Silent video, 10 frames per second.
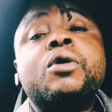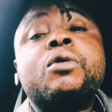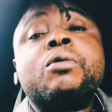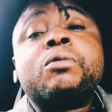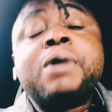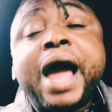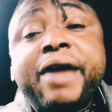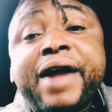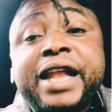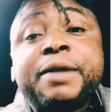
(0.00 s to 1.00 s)
Where
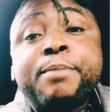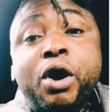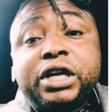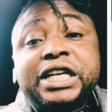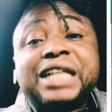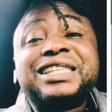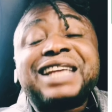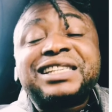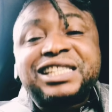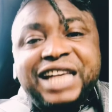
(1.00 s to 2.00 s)
are the money that is
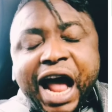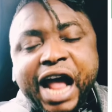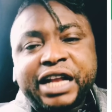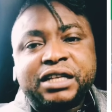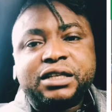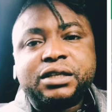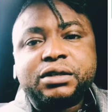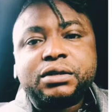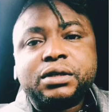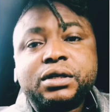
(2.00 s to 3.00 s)
assigned
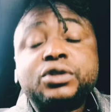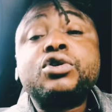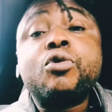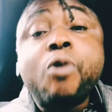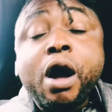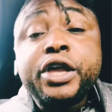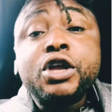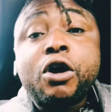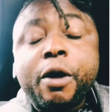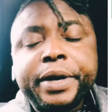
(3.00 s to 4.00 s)
to work in your
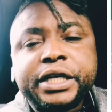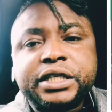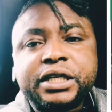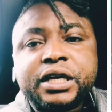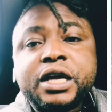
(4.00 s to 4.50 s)
community?